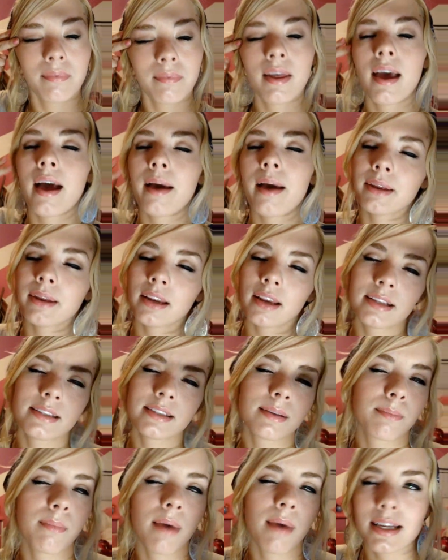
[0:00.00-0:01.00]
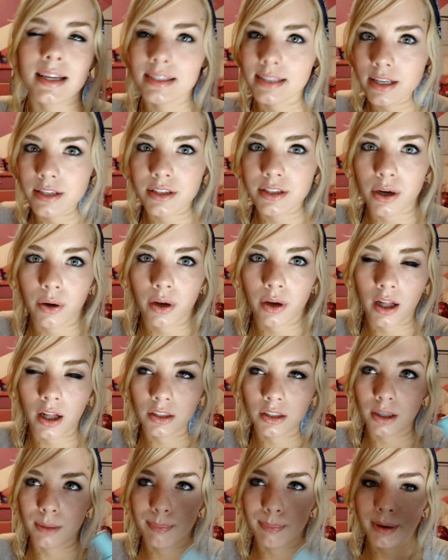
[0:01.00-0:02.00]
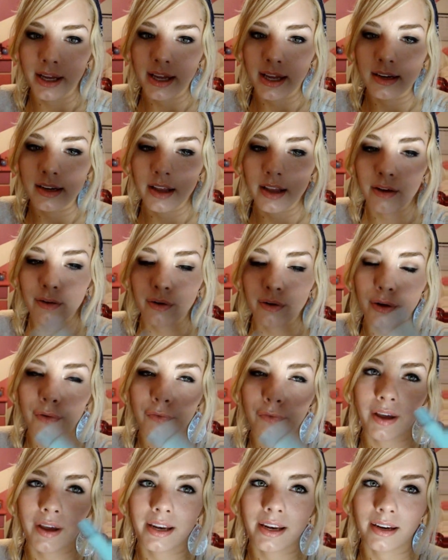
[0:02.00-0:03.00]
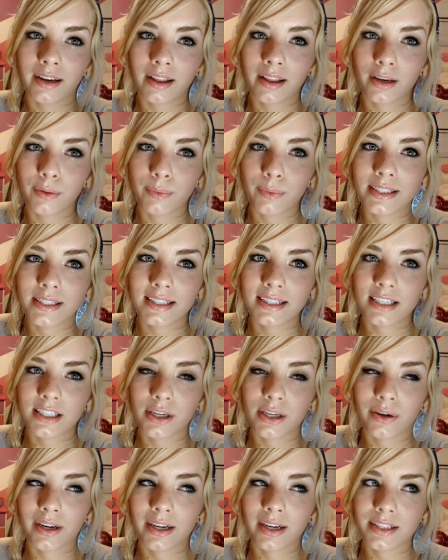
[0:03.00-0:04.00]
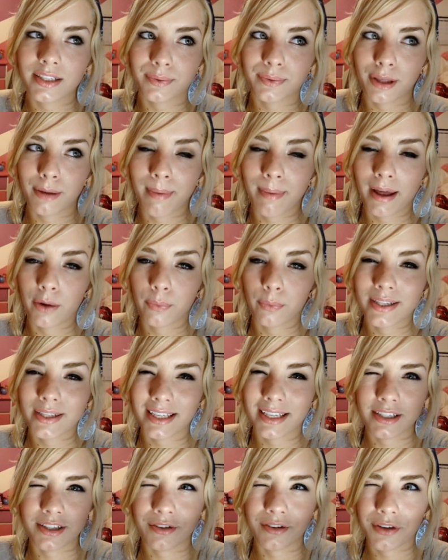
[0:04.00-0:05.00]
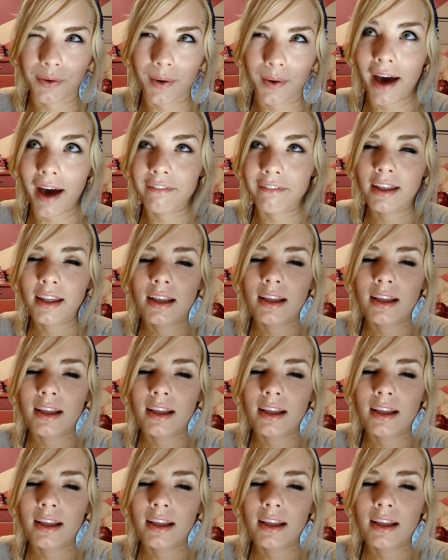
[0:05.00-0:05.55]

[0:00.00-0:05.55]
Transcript: I mean, it's my skin tone color, but it'll fade into anyone's skin tone. It doesn't really matter what skin tone you have.